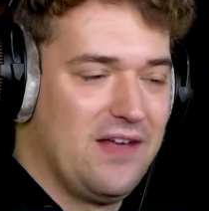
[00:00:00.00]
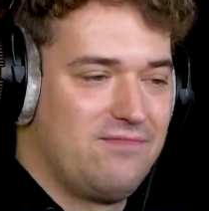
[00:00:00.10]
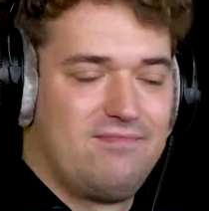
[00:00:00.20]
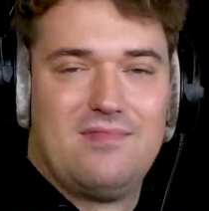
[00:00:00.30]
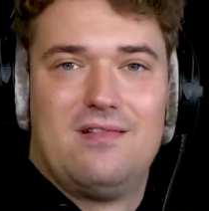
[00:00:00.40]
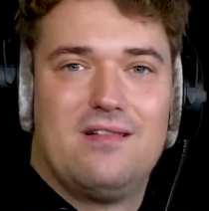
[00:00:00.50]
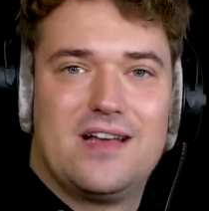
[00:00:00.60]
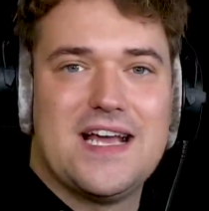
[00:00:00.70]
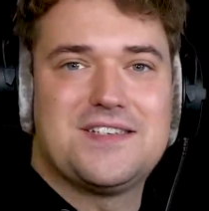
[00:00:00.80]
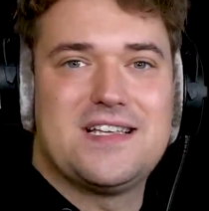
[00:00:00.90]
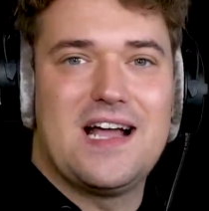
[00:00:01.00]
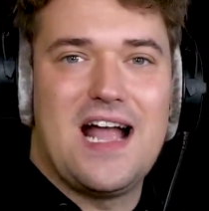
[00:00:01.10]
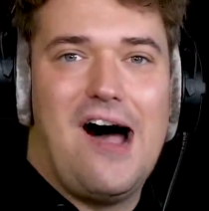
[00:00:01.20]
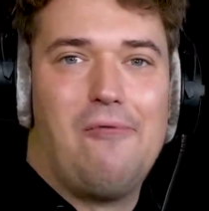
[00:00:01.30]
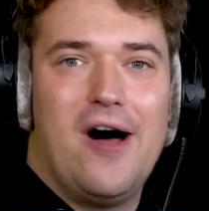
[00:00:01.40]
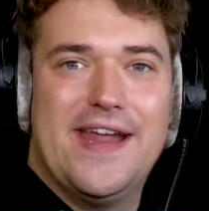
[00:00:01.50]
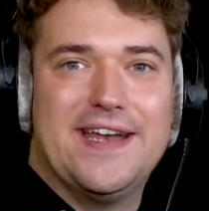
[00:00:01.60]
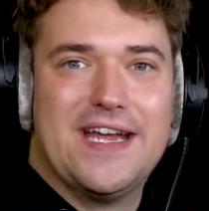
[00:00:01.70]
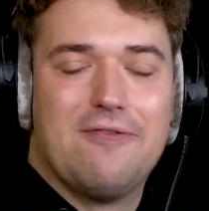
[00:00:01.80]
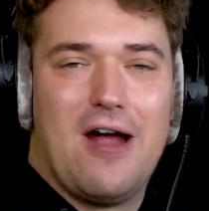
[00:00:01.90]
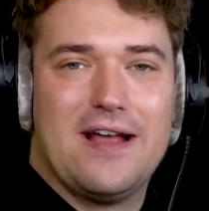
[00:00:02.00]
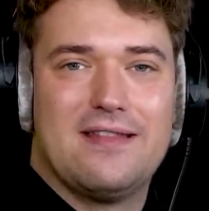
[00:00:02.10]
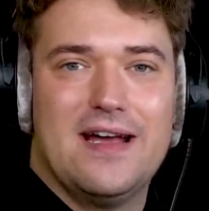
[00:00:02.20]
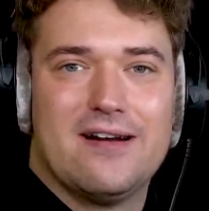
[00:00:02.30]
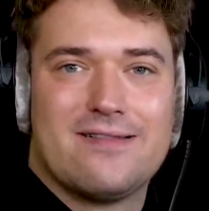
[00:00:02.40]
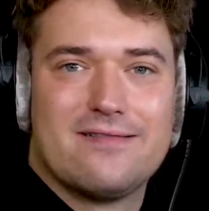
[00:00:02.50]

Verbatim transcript: I guess I got one ending right there.